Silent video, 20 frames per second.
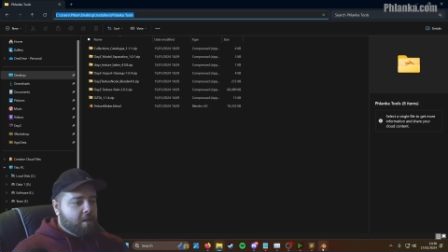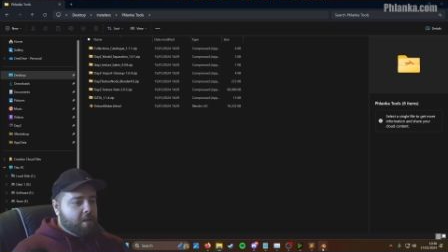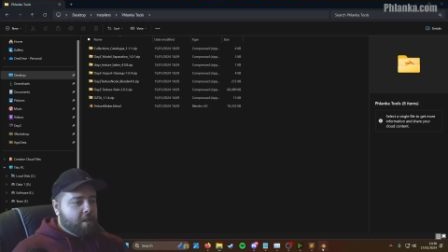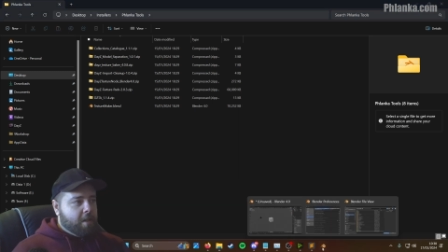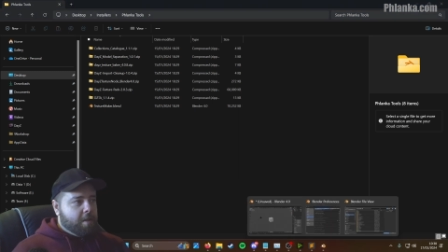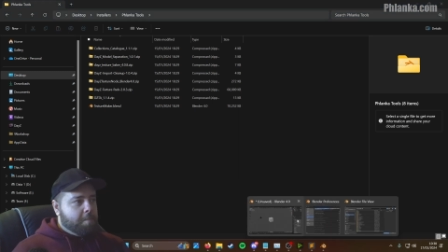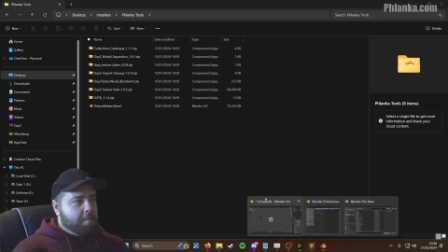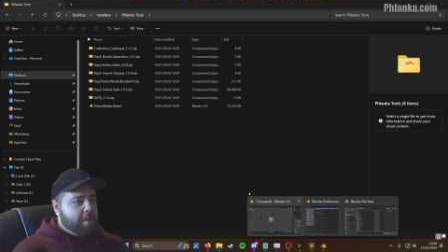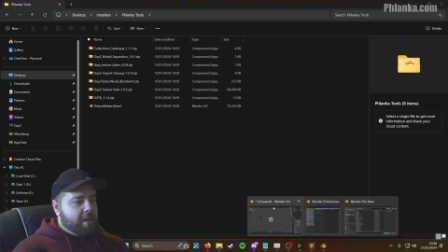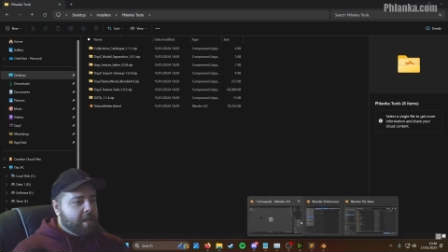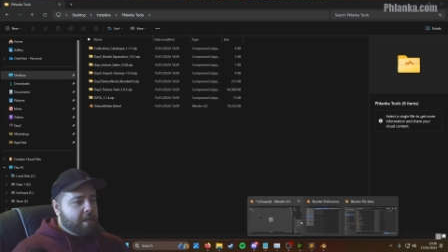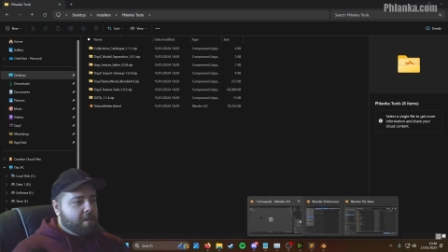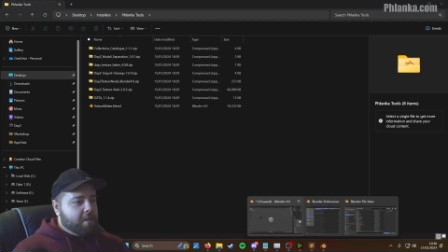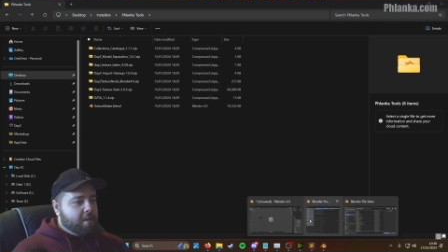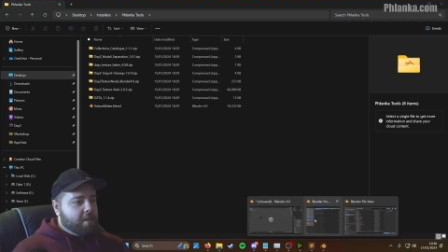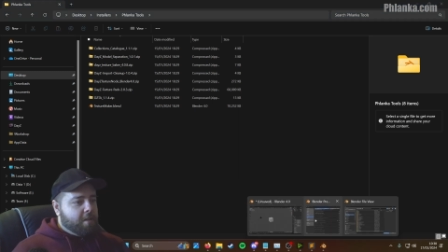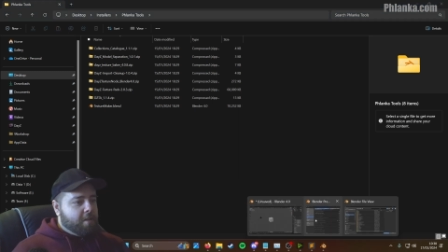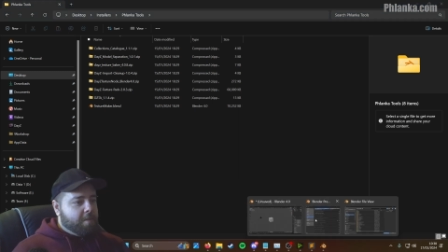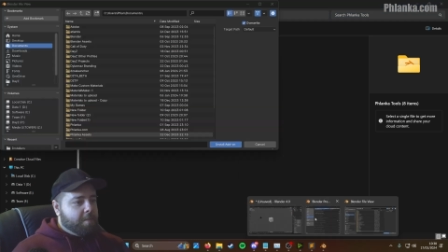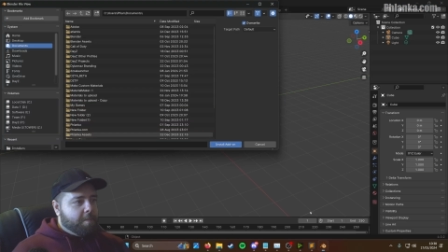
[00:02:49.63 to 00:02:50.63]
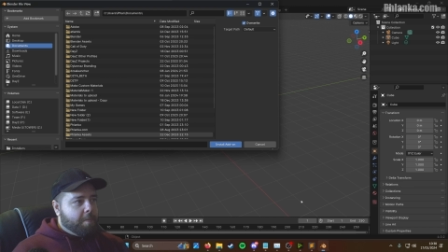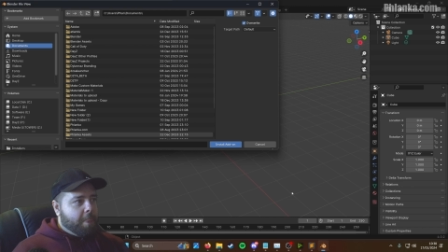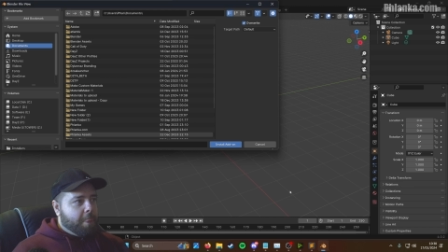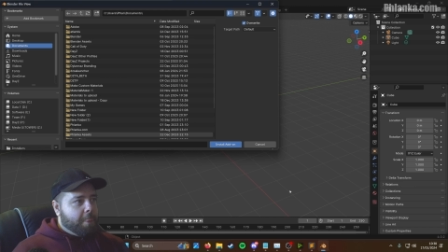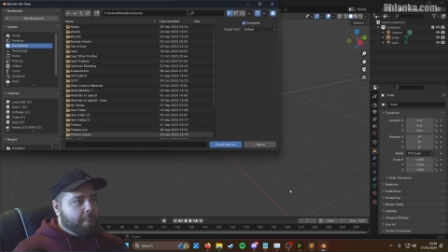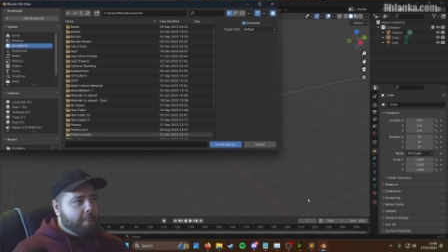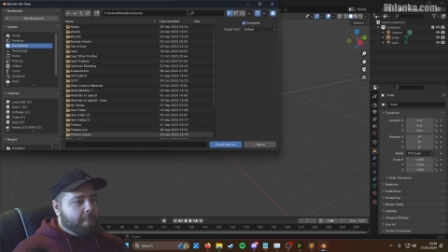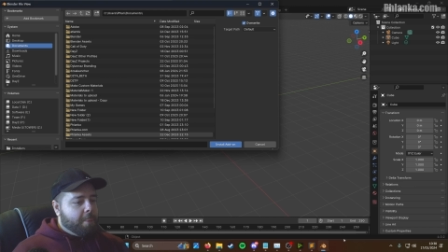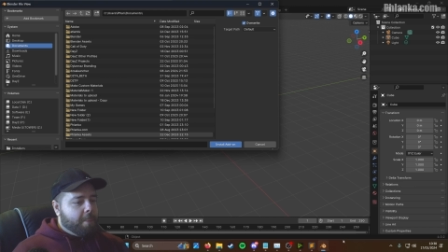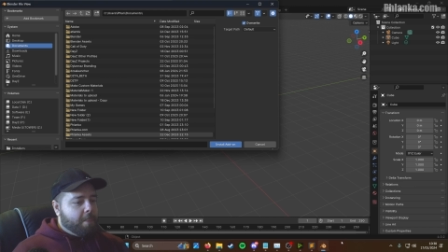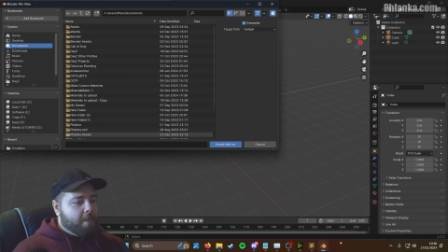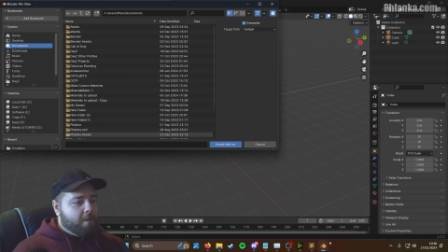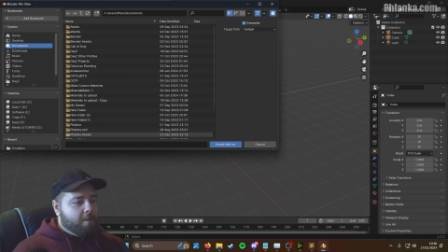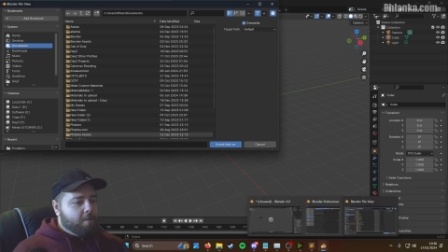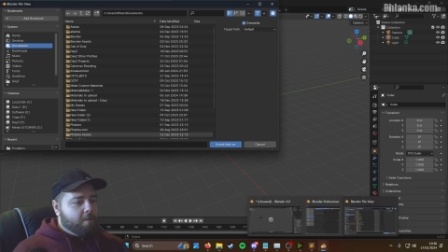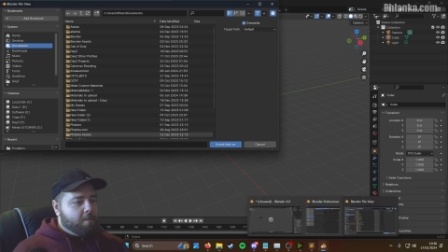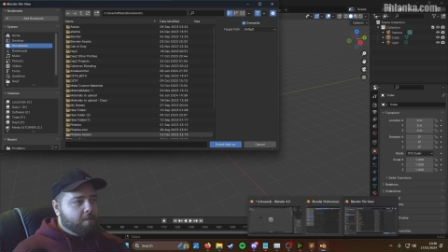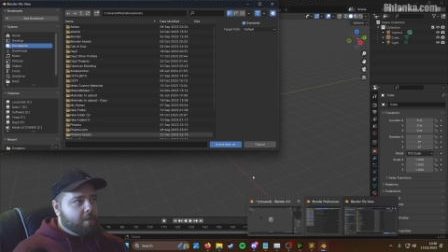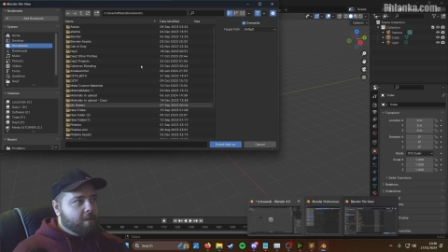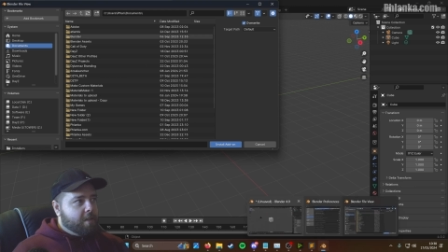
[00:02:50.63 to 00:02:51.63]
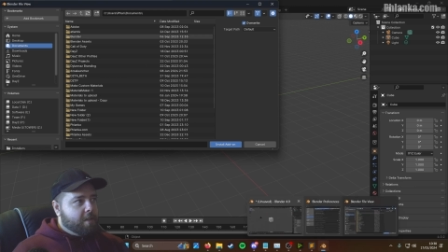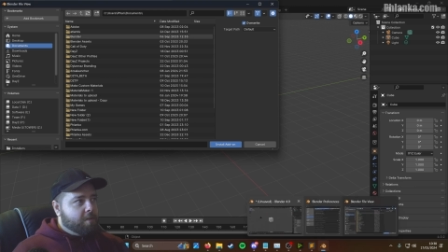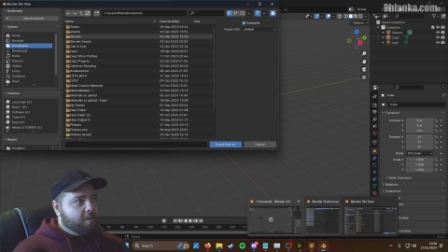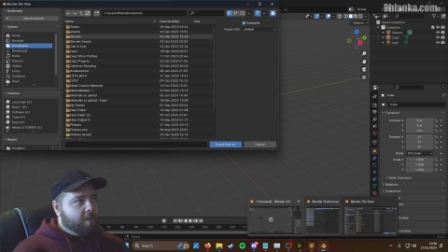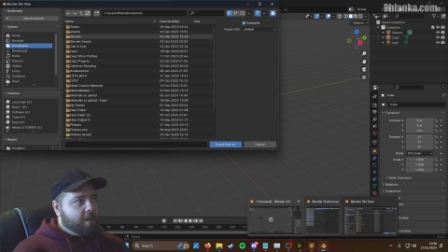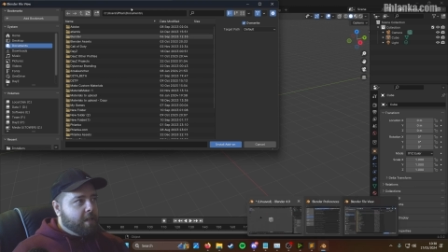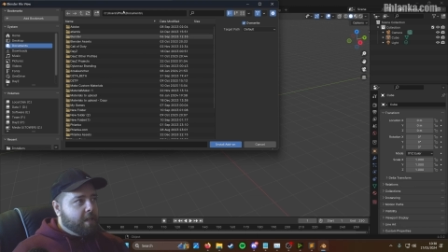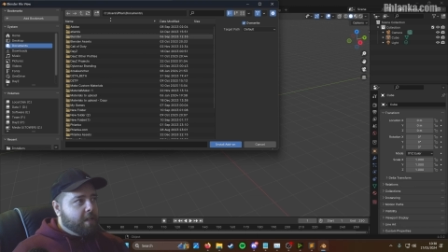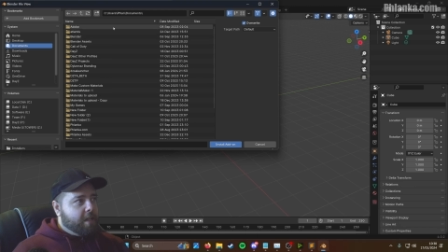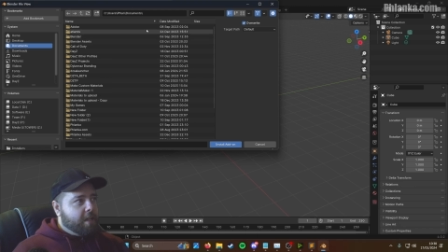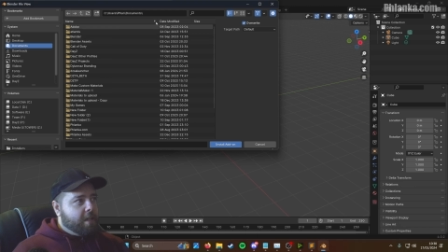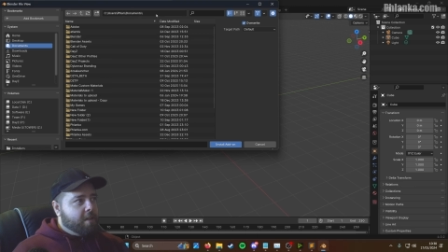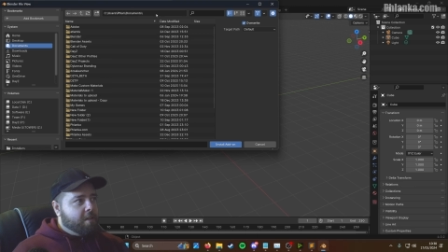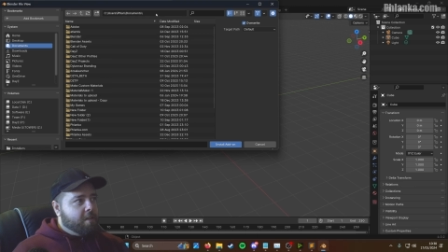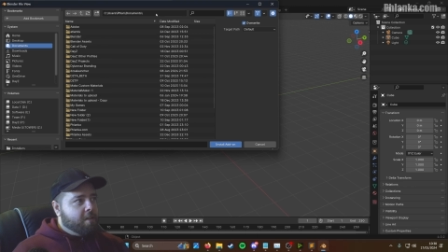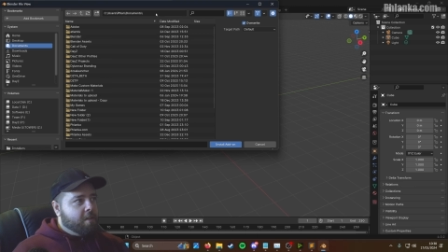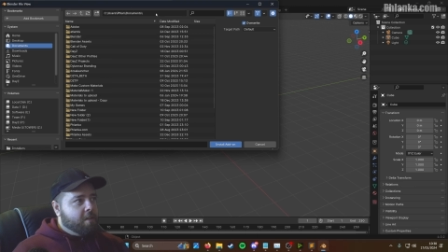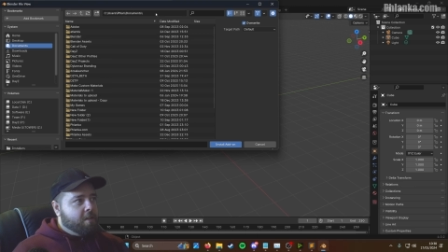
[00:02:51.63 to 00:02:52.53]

and in Blender, Oh, this one here, yeah.